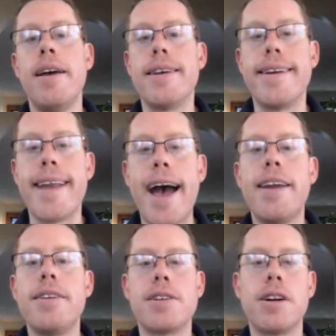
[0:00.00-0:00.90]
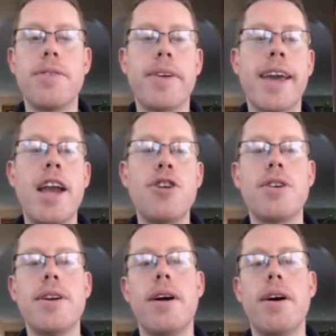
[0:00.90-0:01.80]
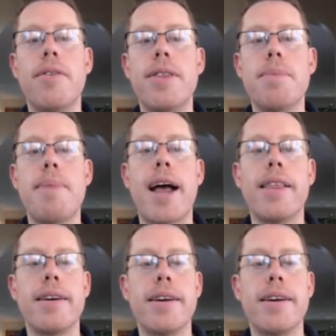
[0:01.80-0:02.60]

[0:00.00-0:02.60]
denied certification of the ballot